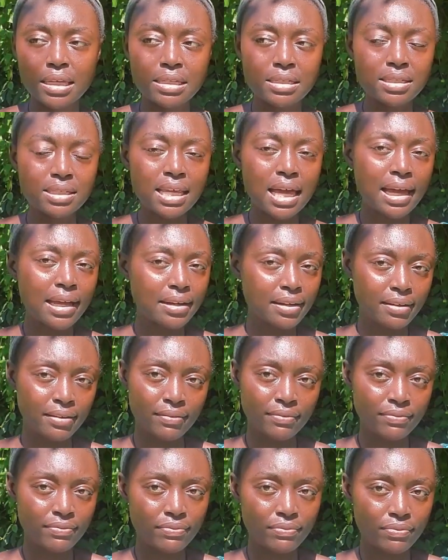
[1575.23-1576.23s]
inside
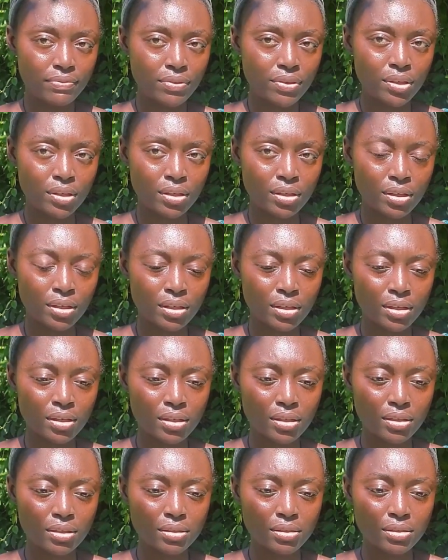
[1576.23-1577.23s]
of
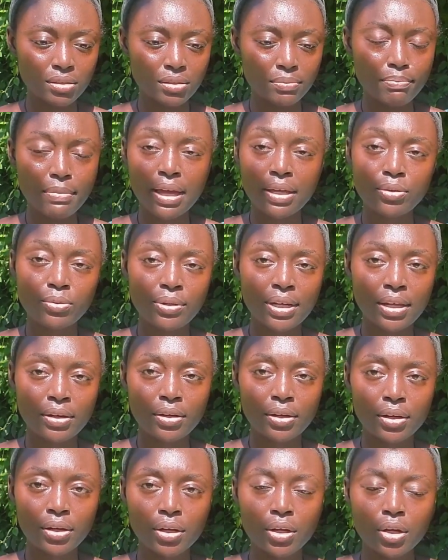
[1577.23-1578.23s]
the Medu
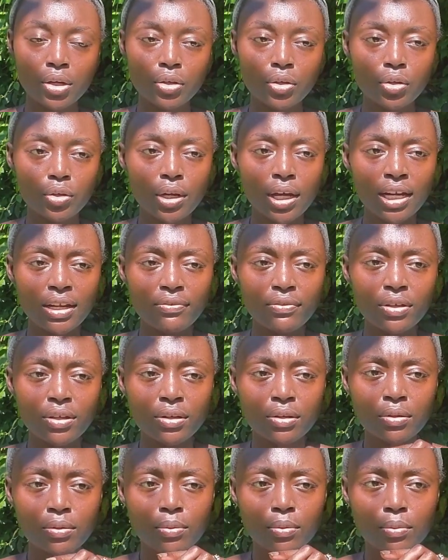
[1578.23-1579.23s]
Neter. You're not even
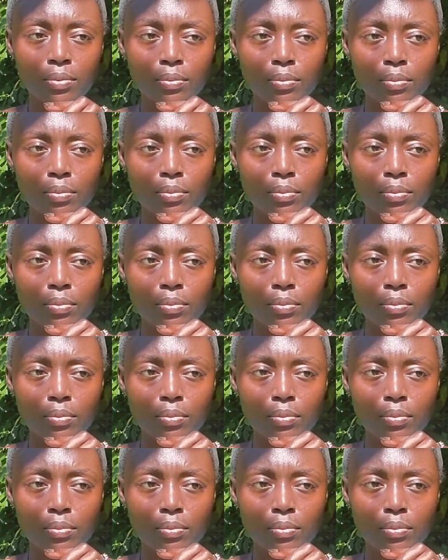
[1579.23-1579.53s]
going to